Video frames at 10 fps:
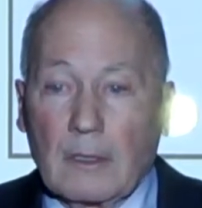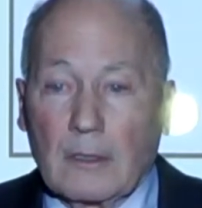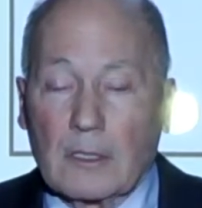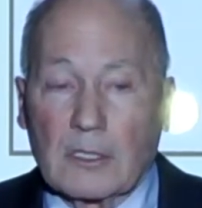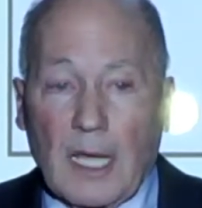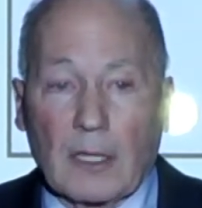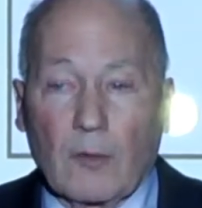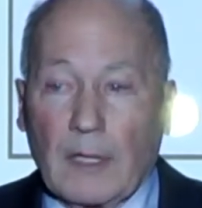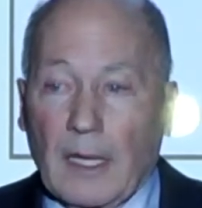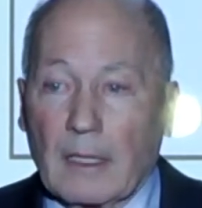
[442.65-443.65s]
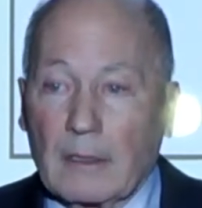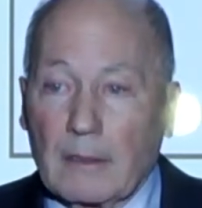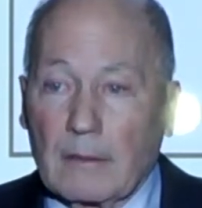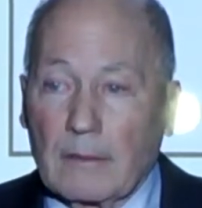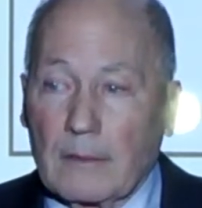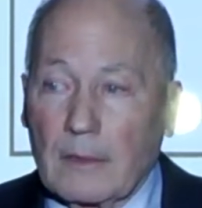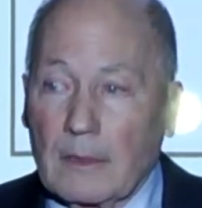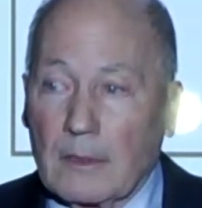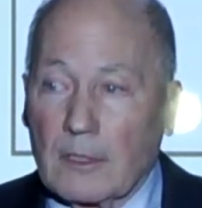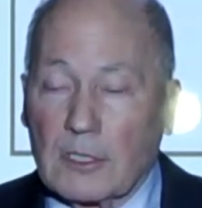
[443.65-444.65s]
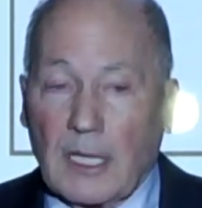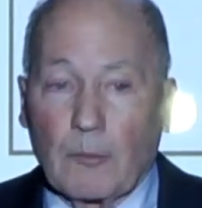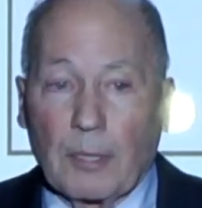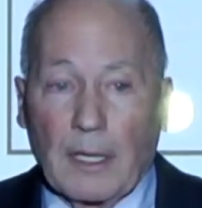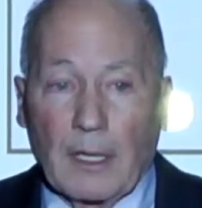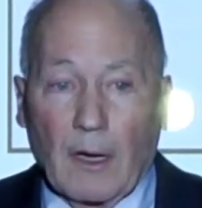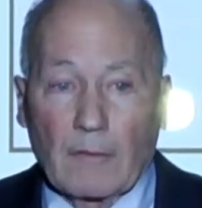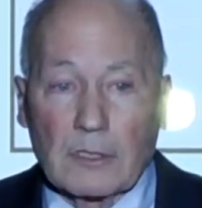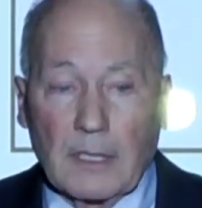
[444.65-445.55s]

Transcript: took South Gwinnett to the state playoffs.